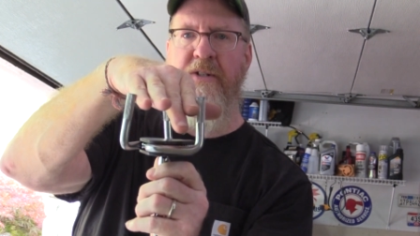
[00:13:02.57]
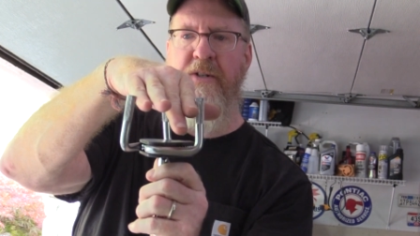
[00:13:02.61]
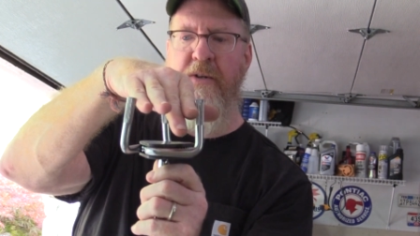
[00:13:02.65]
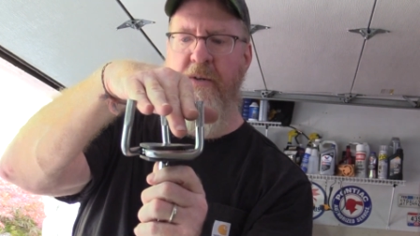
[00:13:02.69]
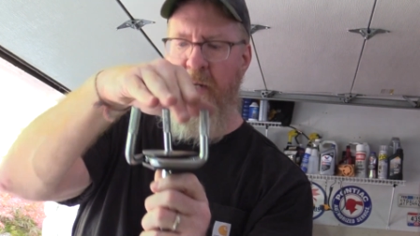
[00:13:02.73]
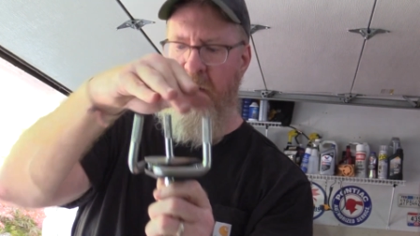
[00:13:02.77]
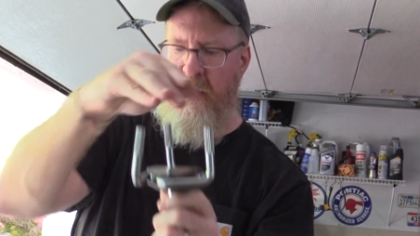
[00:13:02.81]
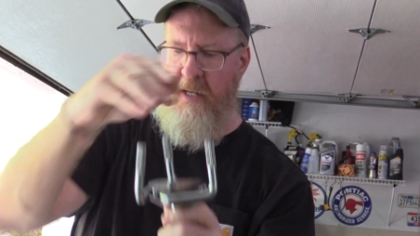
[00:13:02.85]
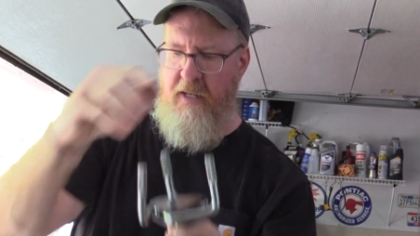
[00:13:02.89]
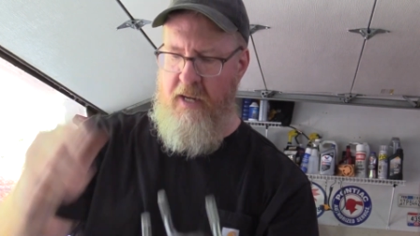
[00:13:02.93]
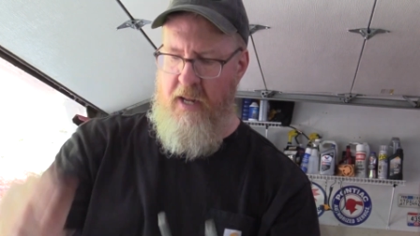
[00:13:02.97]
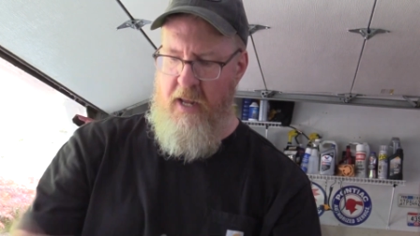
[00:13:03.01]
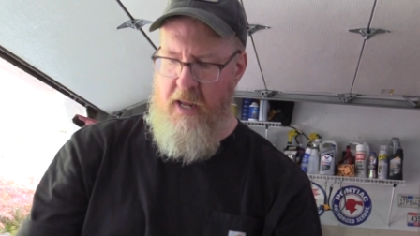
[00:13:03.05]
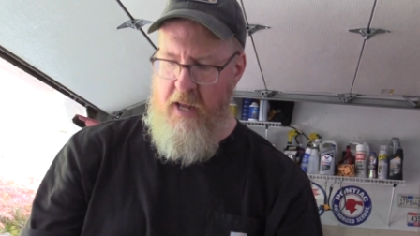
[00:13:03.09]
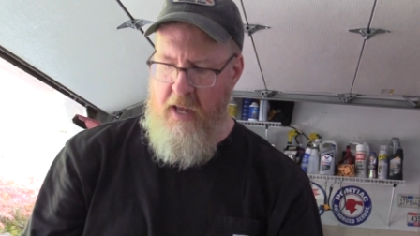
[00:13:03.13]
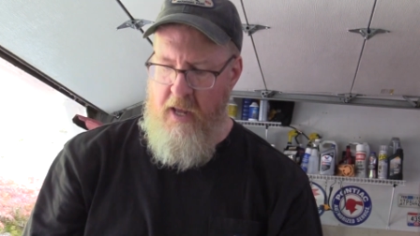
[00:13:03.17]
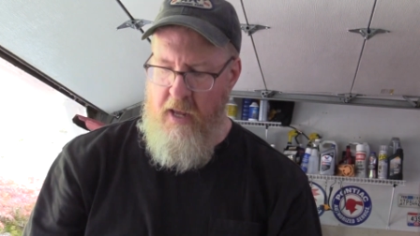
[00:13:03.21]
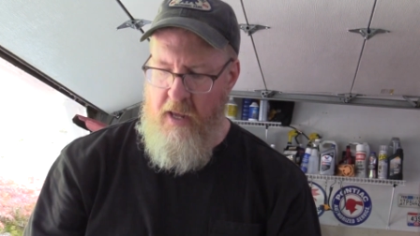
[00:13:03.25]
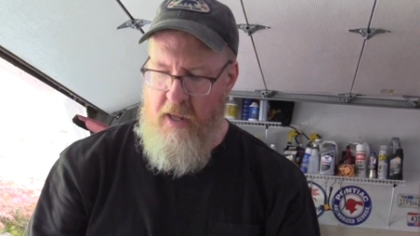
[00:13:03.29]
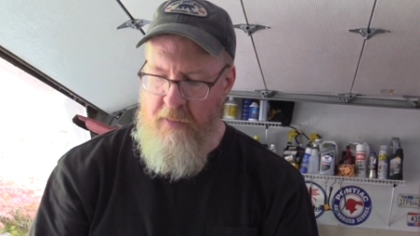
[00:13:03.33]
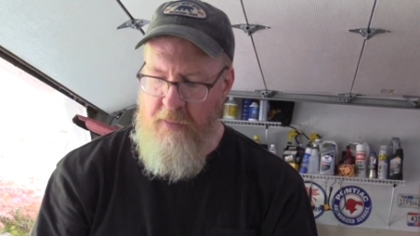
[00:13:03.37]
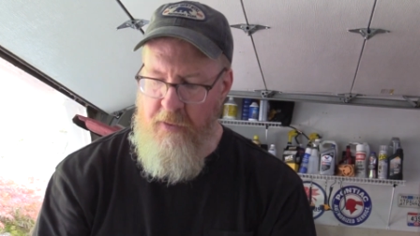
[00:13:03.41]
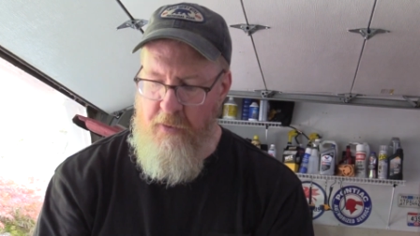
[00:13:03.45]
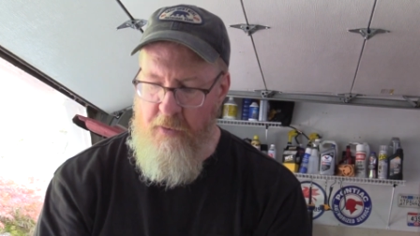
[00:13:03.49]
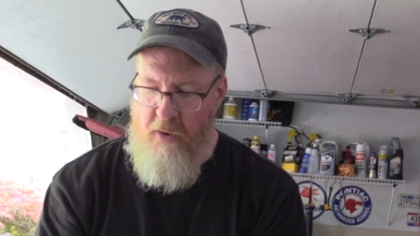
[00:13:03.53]
you need.
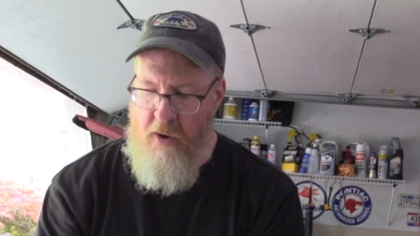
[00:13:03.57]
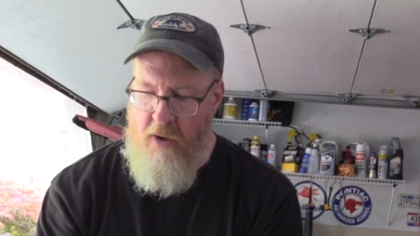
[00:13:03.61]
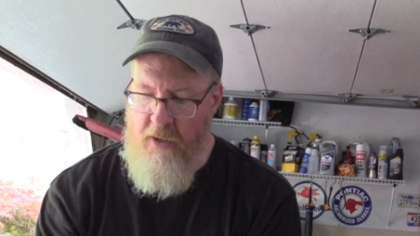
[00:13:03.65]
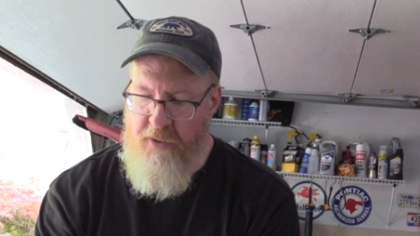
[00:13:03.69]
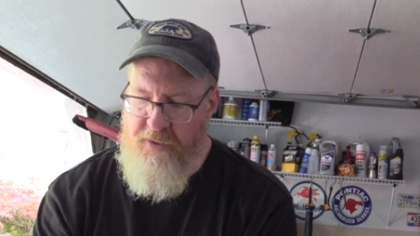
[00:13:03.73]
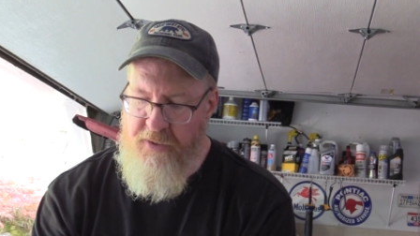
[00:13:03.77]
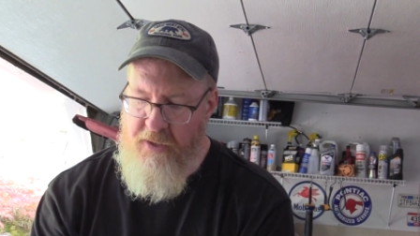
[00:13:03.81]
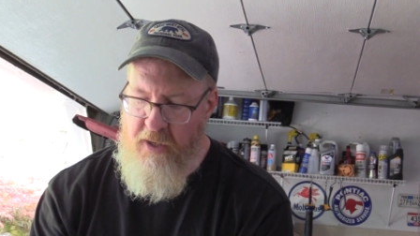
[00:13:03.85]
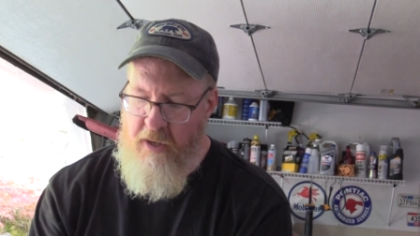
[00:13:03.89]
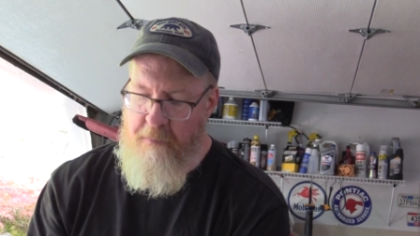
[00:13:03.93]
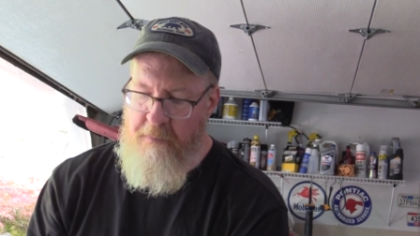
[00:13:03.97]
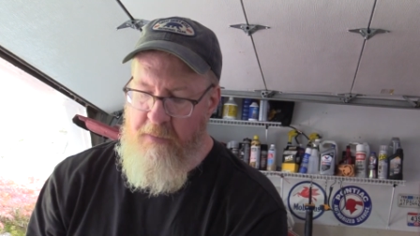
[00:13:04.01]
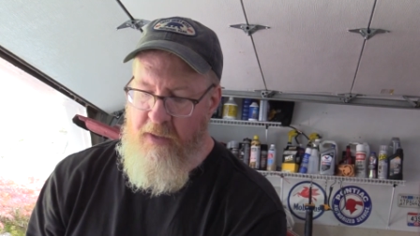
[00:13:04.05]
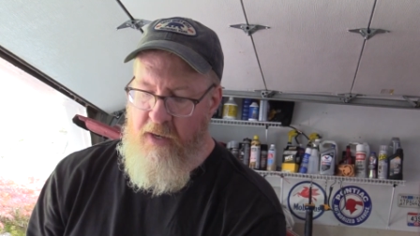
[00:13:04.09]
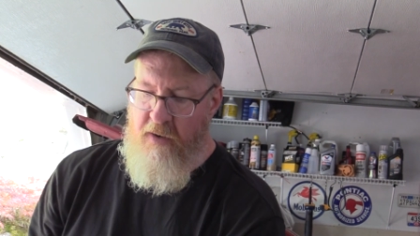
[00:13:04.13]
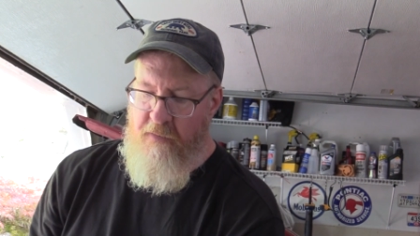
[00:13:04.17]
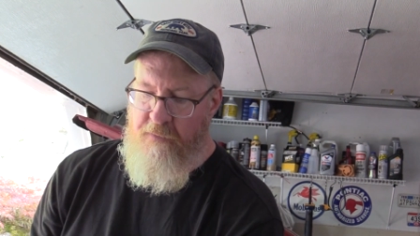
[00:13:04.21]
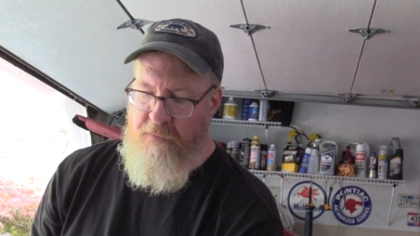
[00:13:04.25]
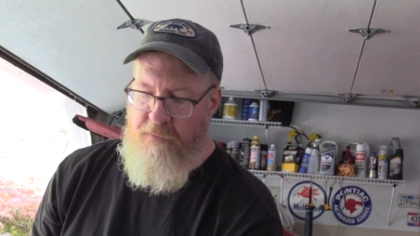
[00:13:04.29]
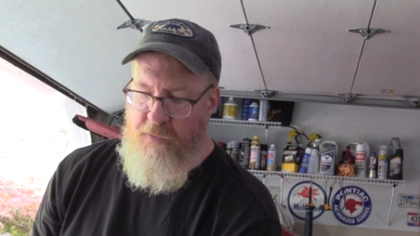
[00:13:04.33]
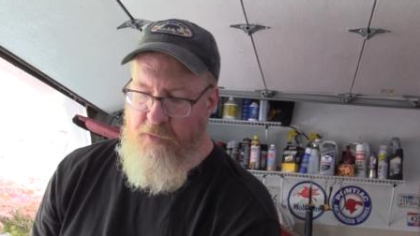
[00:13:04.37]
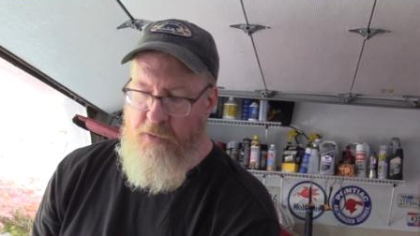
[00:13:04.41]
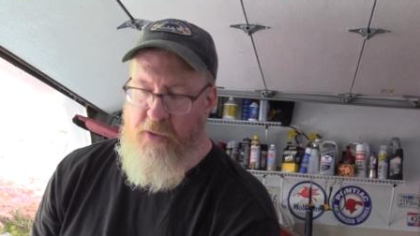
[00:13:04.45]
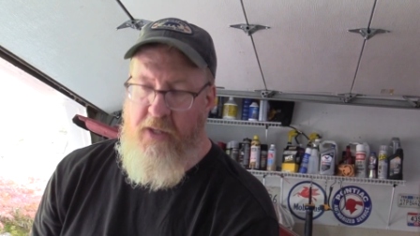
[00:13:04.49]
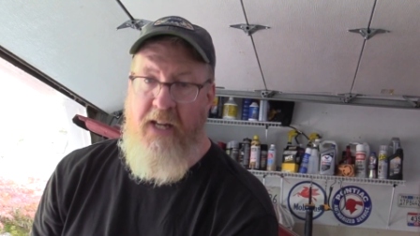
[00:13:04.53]
There are some that
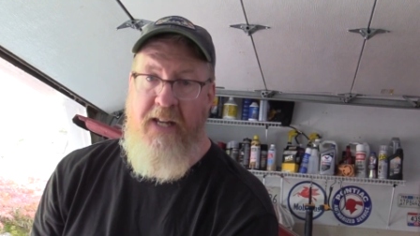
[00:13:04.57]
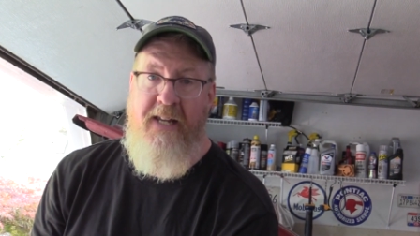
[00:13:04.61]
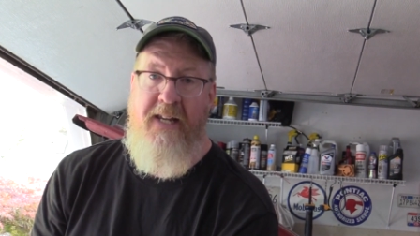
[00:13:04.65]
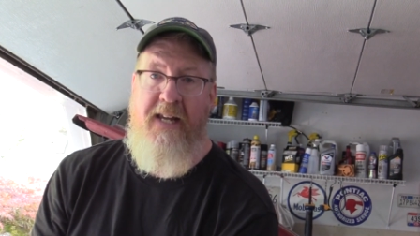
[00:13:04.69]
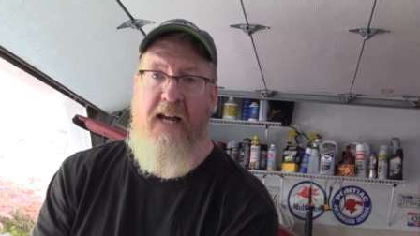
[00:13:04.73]
if you can